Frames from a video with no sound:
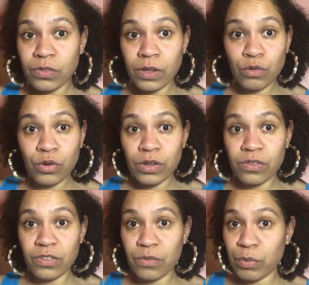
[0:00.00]
then you
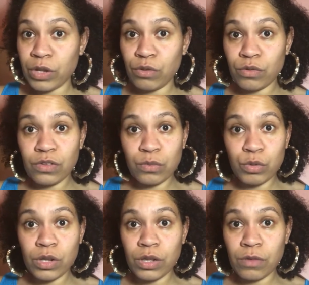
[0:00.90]
can suspend your
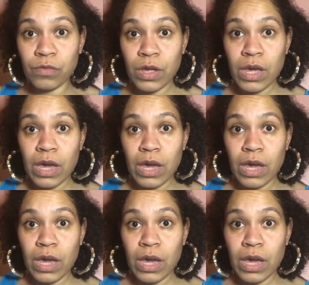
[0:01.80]
disbelief